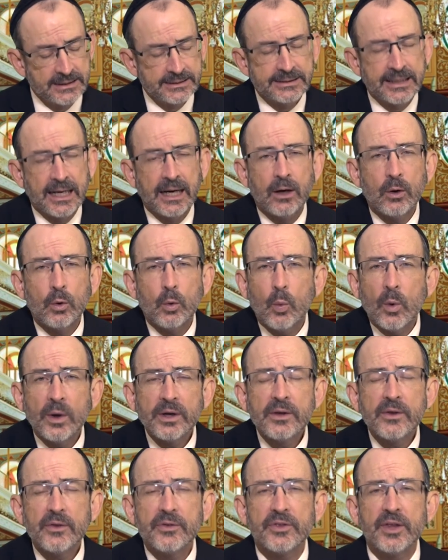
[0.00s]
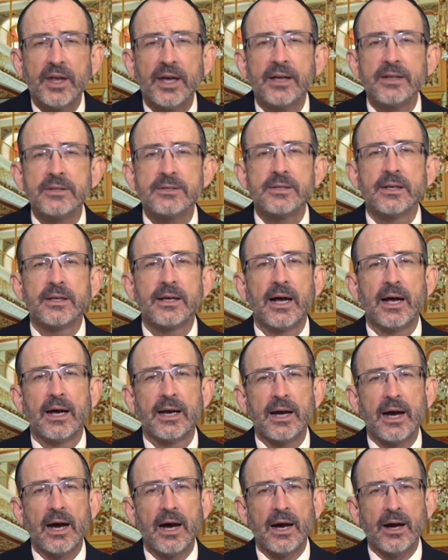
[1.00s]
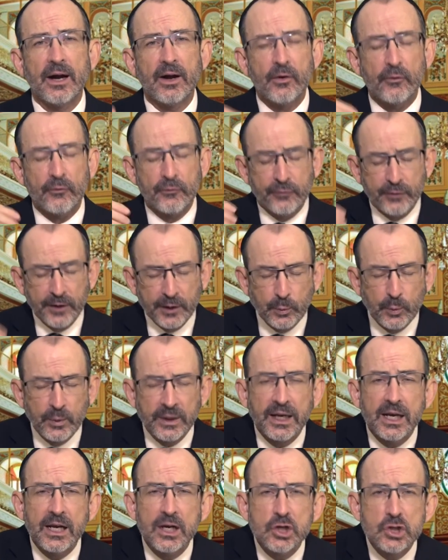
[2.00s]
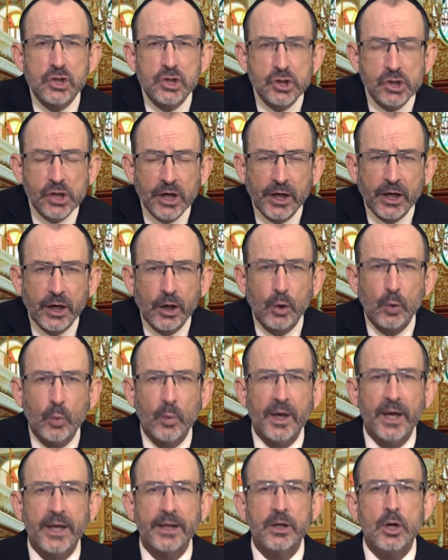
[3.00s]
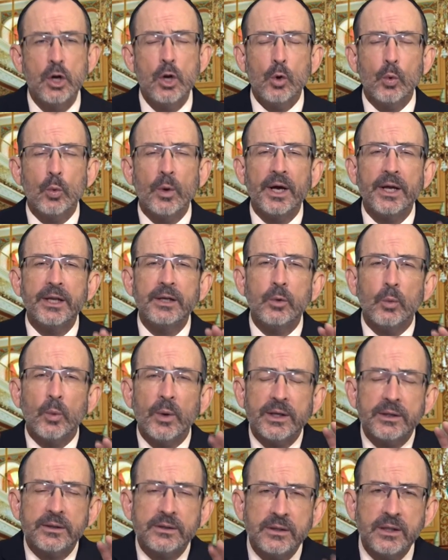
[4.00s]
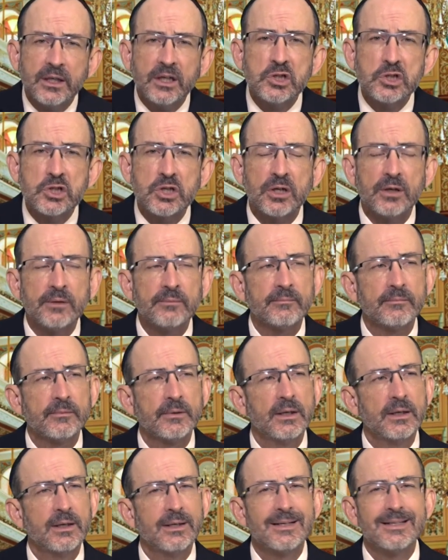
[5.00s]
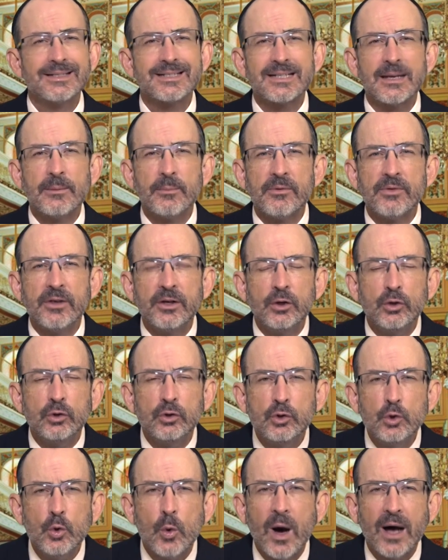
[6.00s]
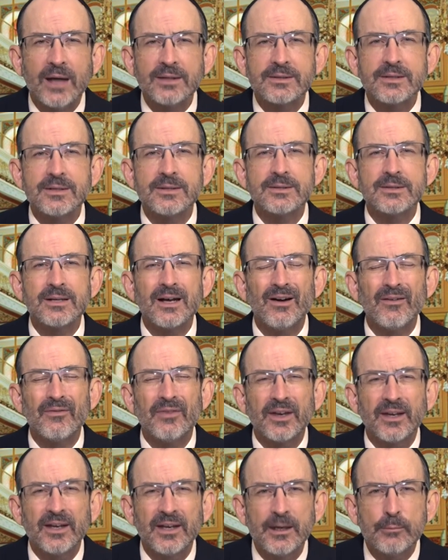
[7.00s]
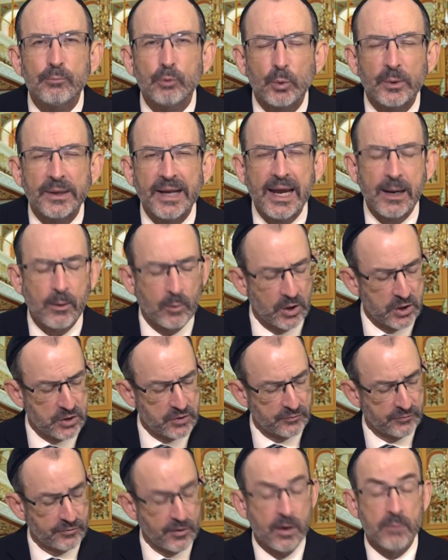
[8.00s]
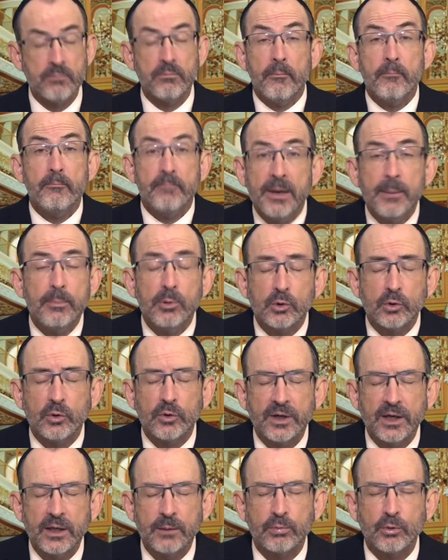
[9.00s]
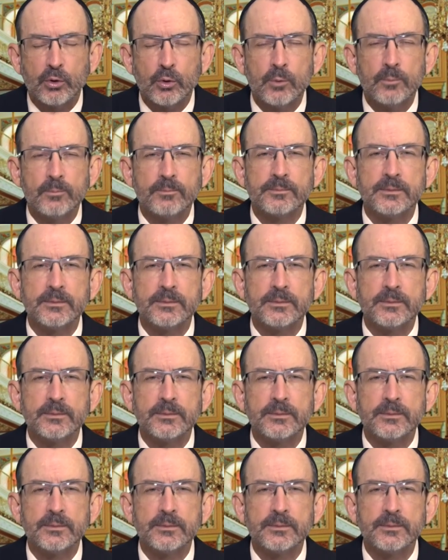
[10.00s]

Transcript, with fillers: Now, one of the things that I, I frequently share when, when, when teaching some of the nuances of the Hebrew language from biblical Hebrew